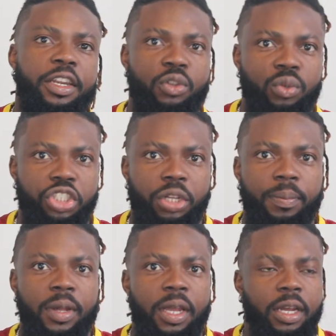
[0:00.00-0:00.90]
that new
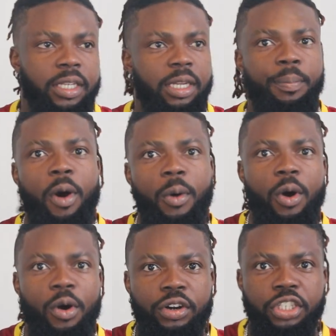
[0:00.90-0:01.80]
chip. It's a
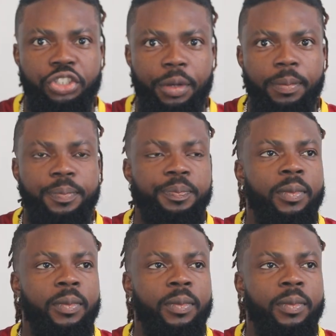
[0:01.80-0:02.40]
power hungry chip.